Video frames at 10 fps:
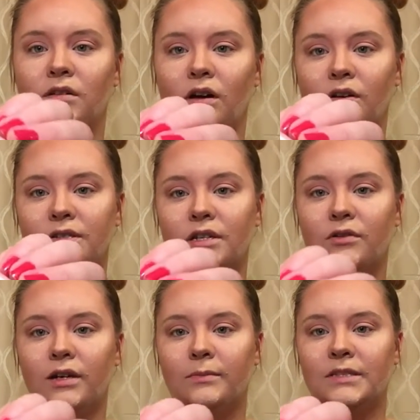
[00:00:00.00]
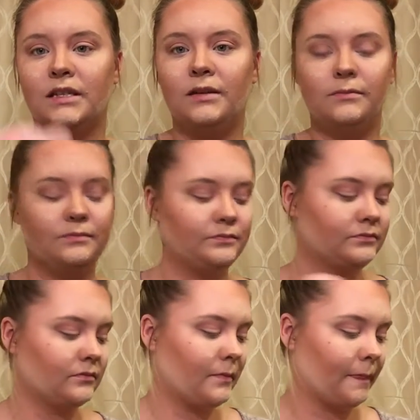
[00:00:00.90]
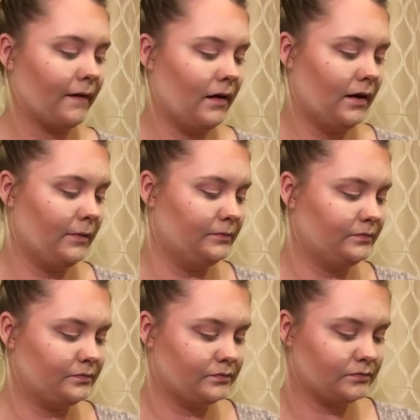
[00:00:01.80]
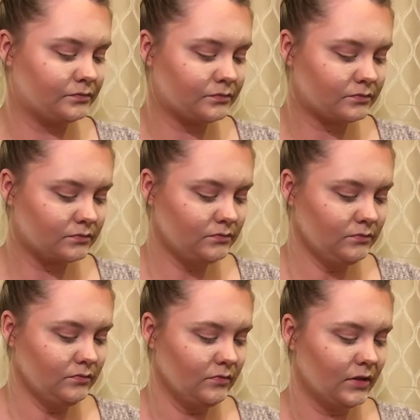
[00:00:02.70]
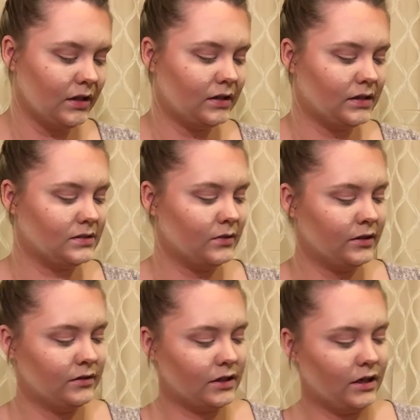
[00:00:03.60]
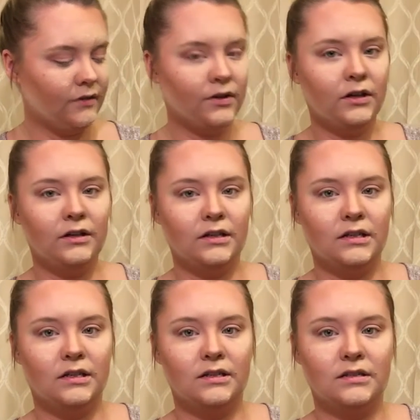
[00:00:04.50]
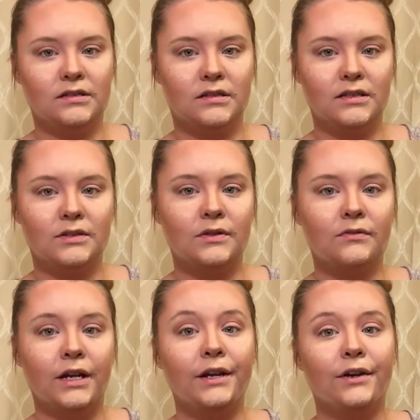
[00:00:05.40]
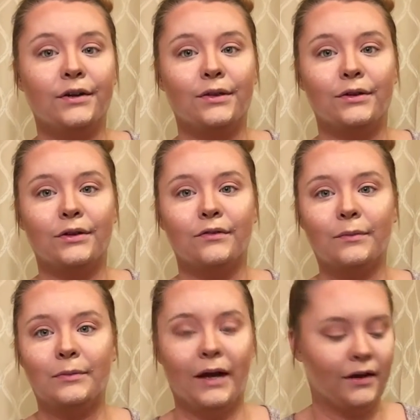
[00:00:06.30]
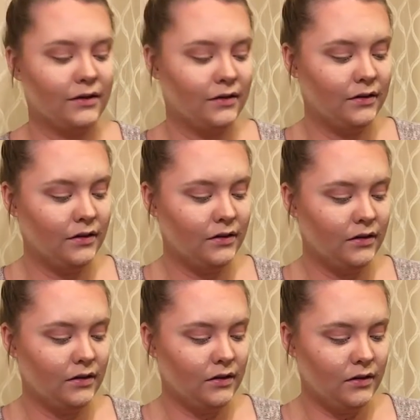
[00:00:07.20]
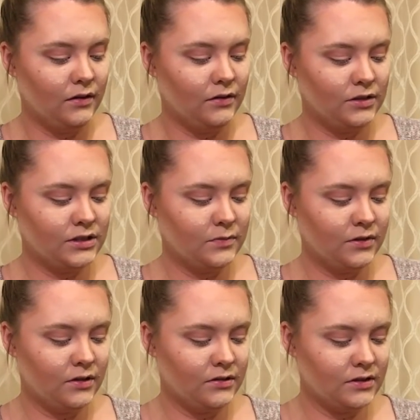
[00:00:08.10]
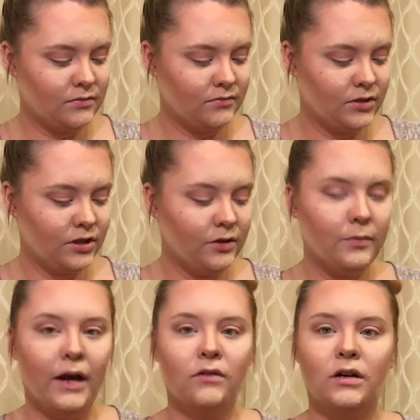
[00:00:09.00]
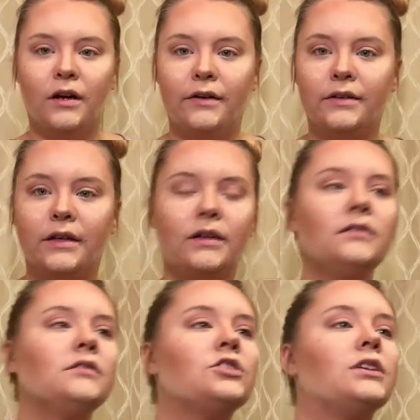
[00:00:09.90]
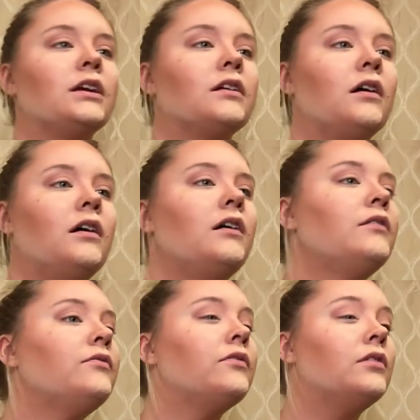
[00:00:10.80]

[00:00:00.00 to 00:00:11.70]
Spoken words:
also Ipsy. And this one, the cover is this one right here, third from the back. Just put some good amount on there, shake it off.